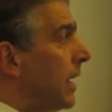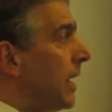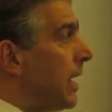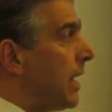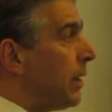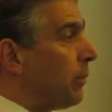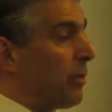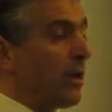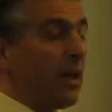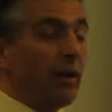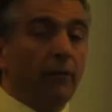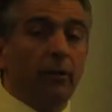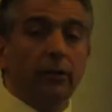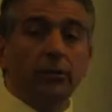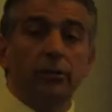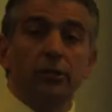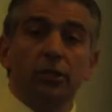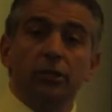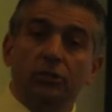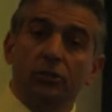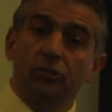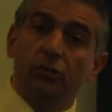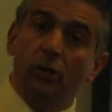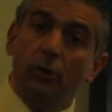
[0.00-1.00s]
And we have our
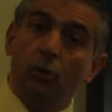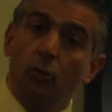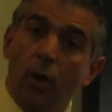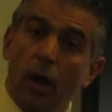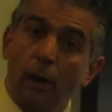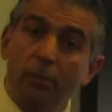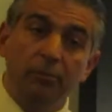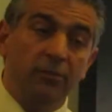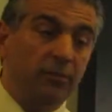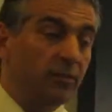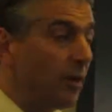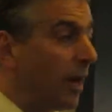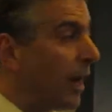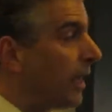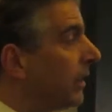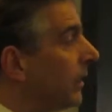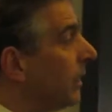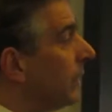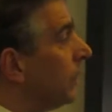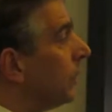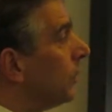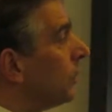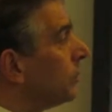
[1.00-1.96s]
district website,